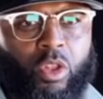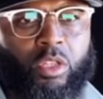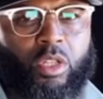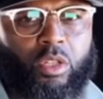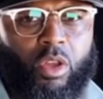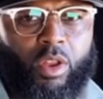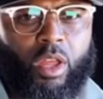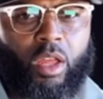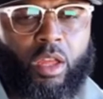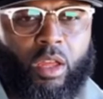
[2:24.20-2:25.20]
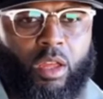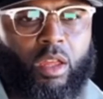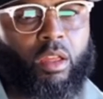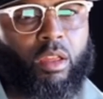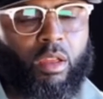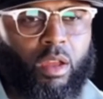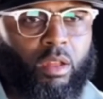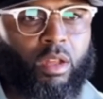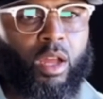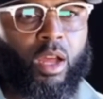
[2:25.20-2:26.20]
Movement, man. They is like my
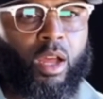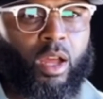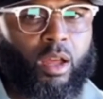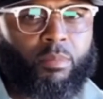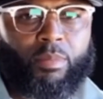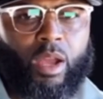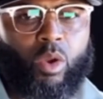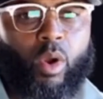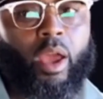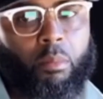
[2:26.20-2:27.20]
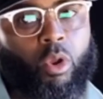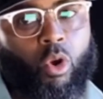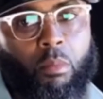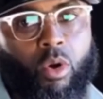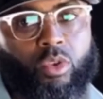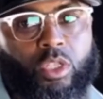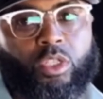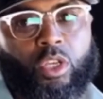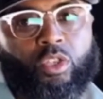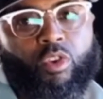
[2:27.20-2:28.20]
favorite, you know, Christian hip
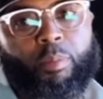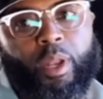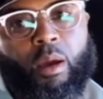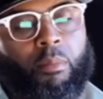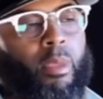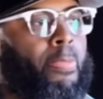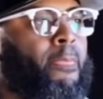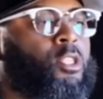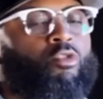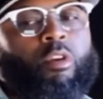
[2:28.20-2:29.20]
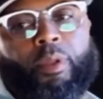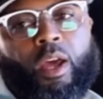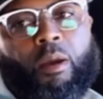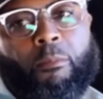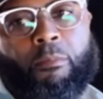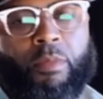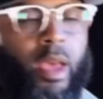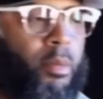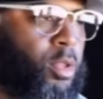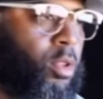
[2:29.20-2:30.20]
hop group all time, crew and all that,
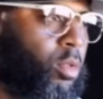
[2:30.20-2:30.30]
man.